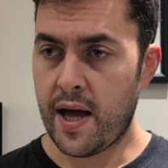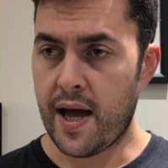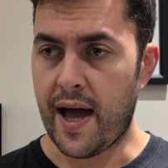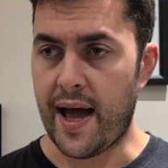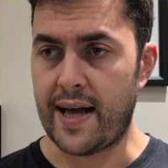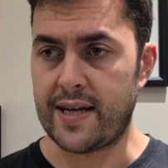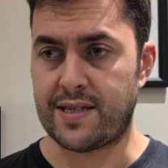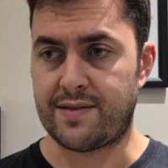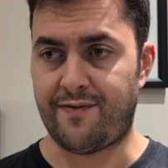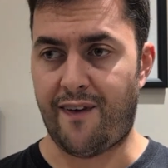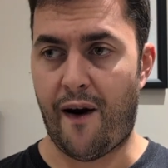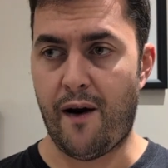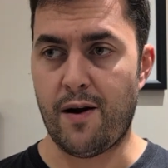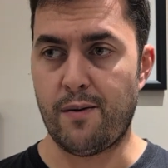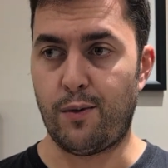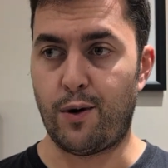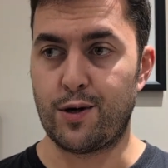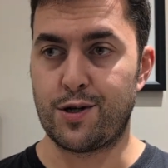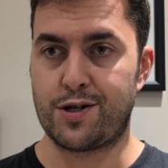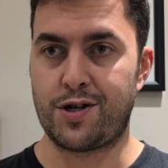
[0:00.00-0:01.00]
It's very
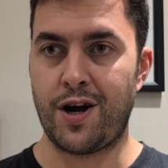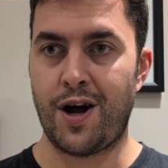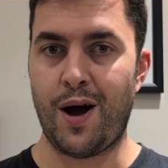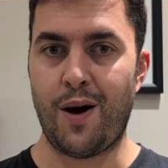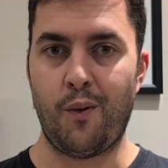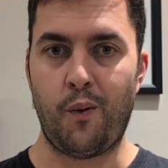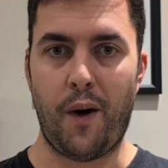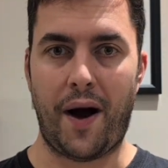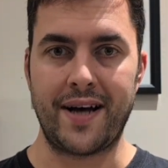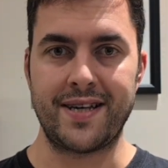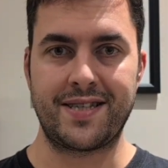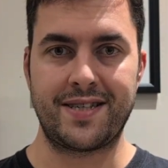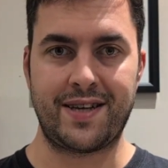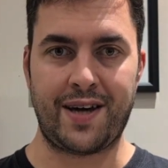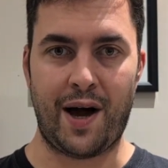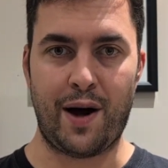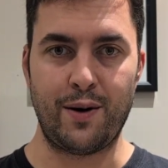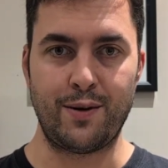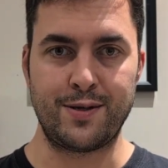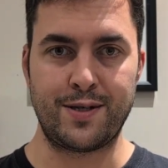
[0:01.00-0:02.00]
much a West
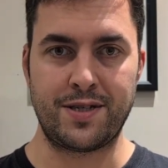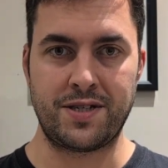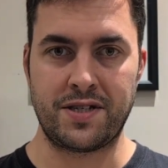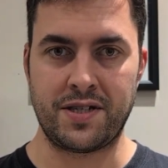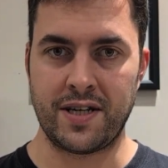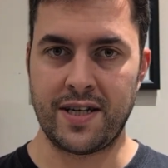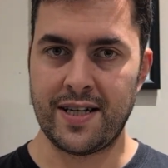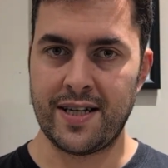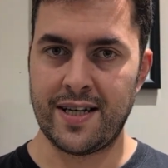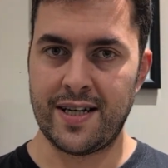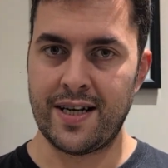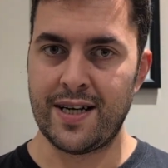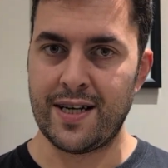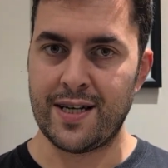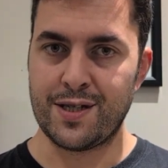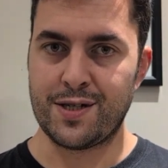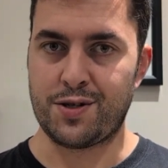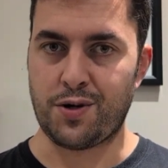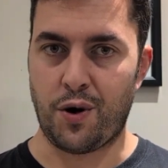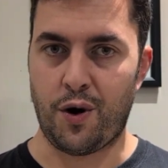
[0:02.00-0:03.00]
Coast
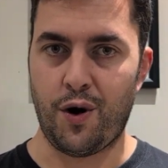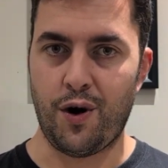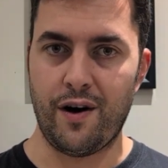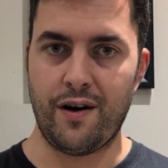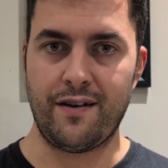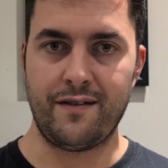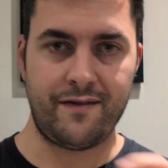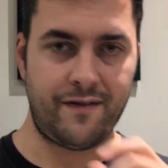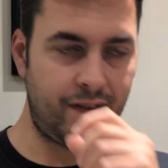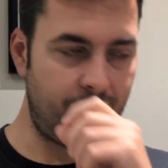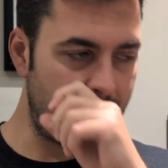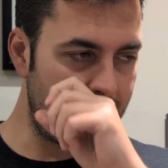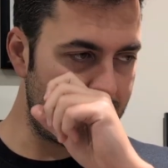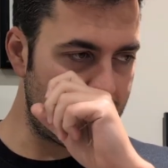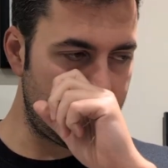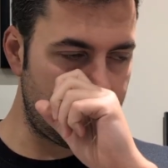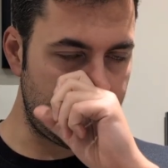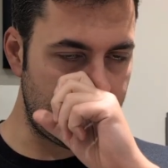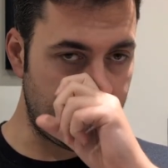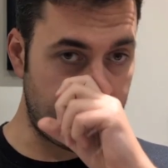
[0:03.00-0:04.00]
sort of
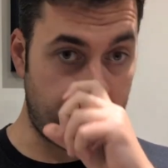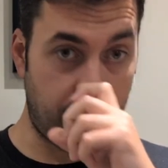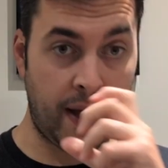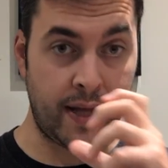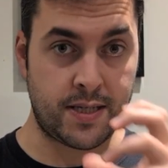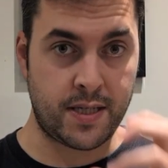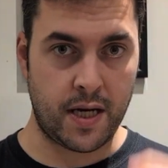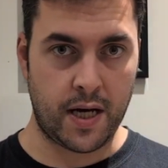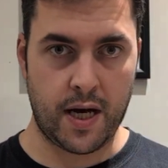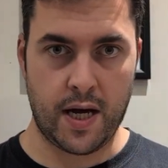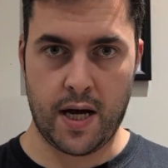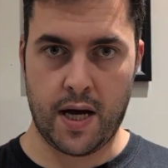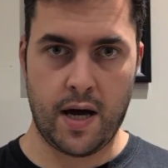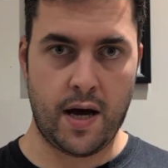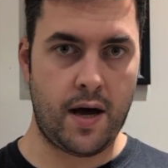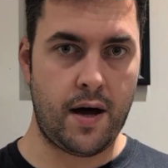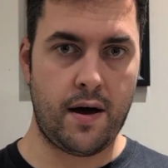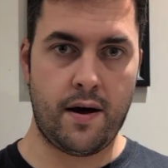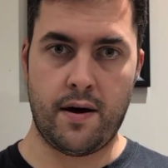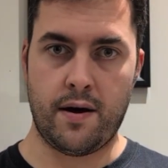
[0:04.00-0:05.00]

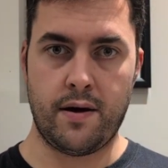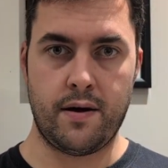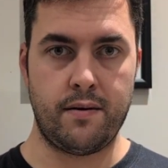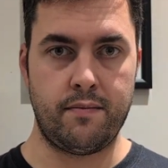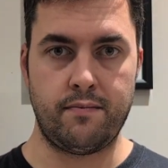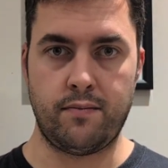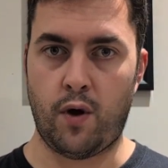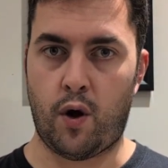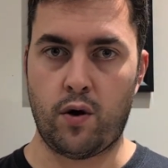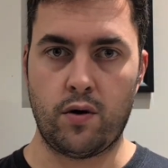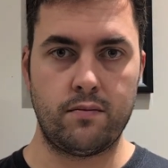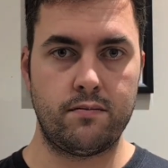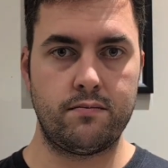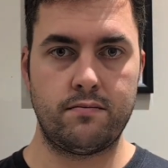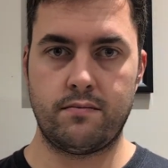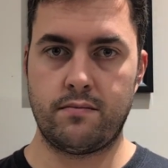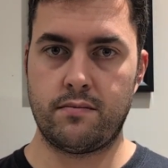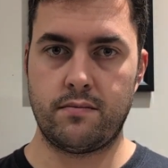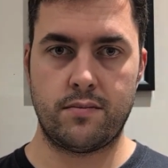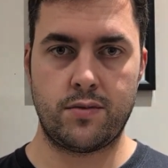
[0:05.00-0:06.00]
bitter, not
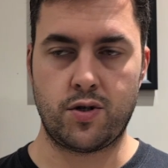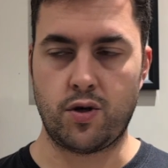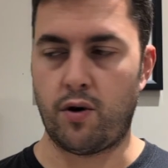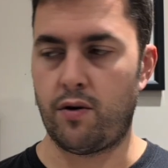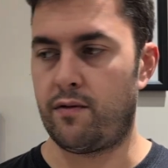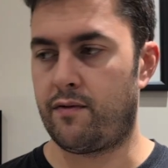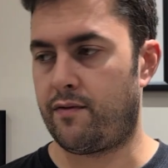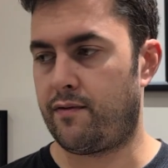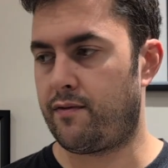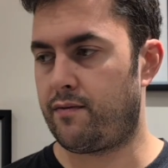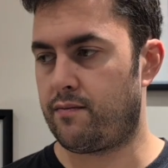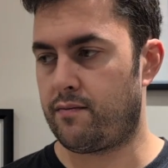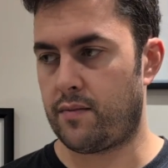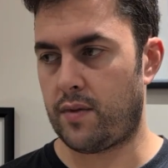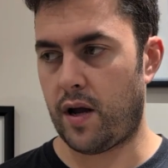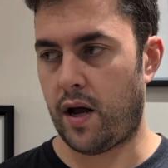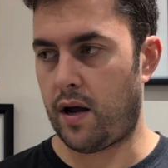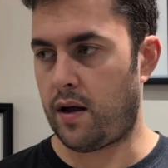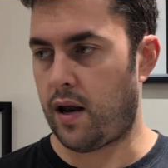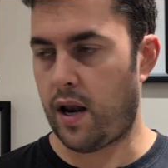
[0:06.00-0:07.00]
sort of
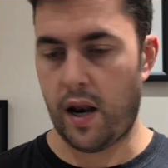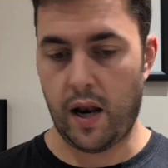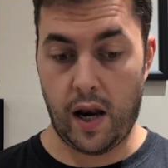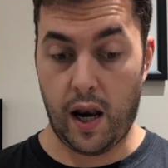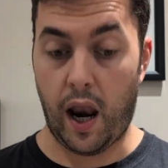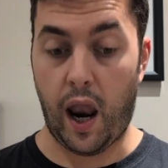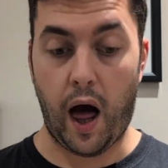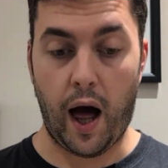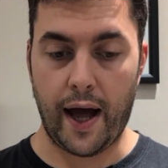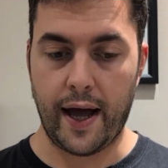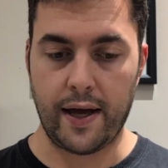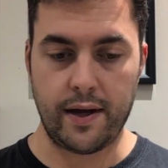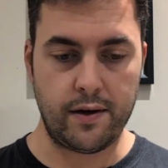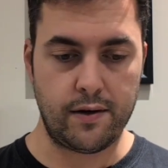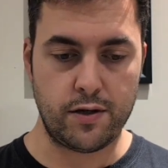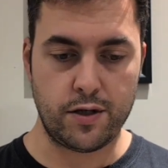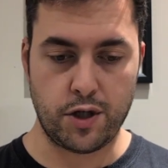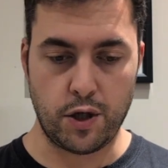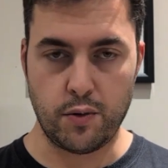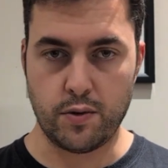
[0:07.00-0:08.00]
light
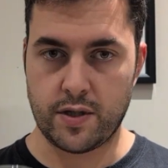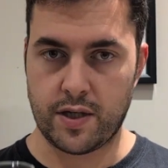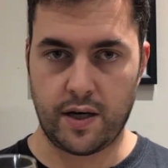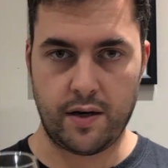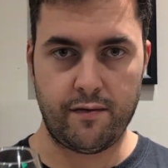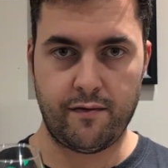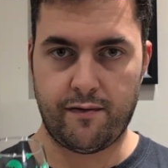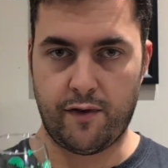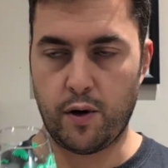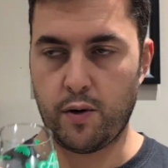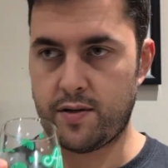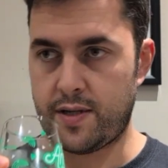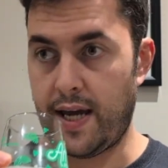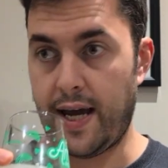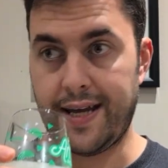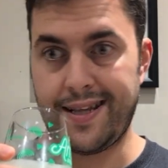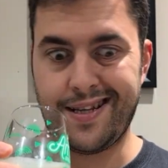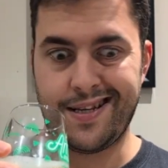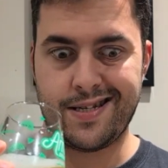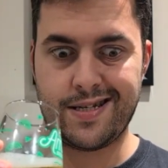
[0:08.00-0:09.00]
and juicy and
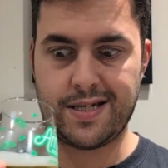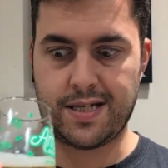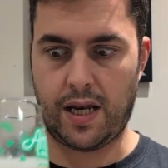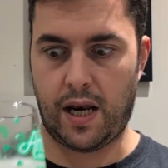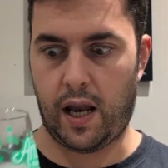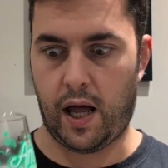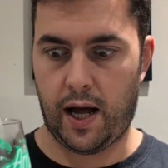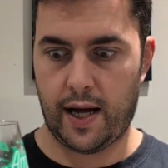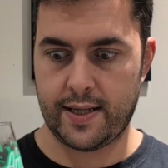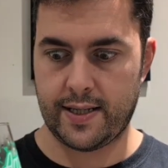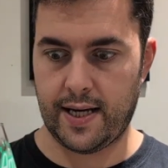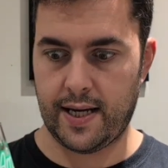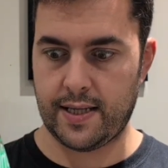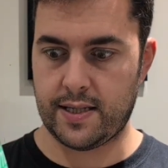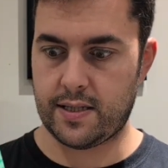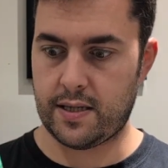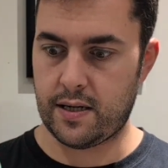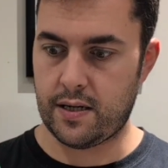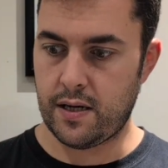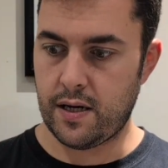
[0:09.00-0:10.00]
fruity in the
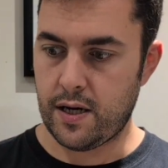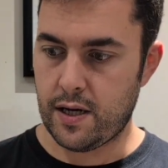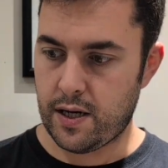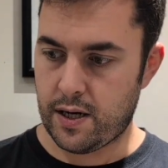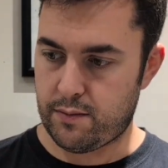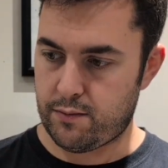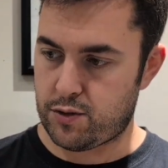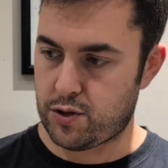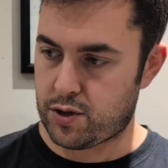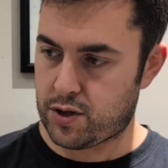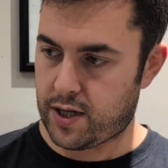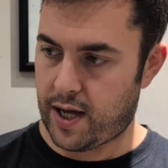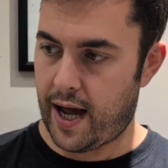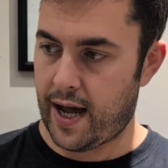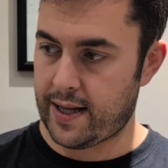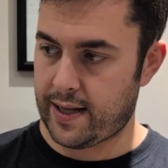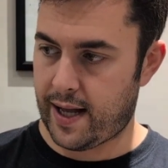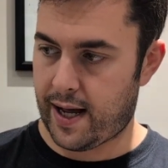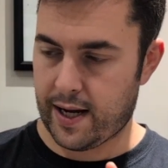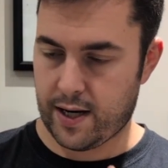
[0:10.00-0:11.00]
slightest. Just
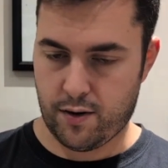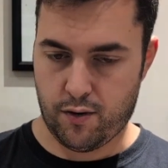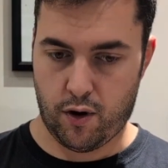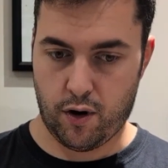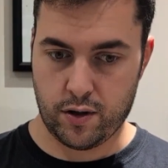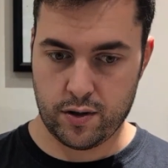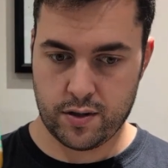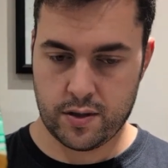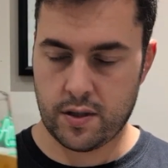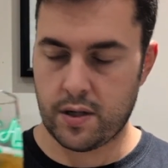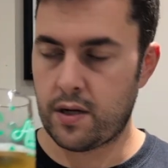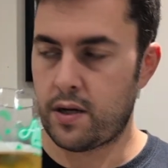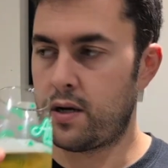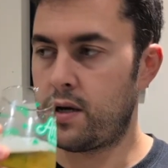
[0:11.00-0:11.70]
getting that across.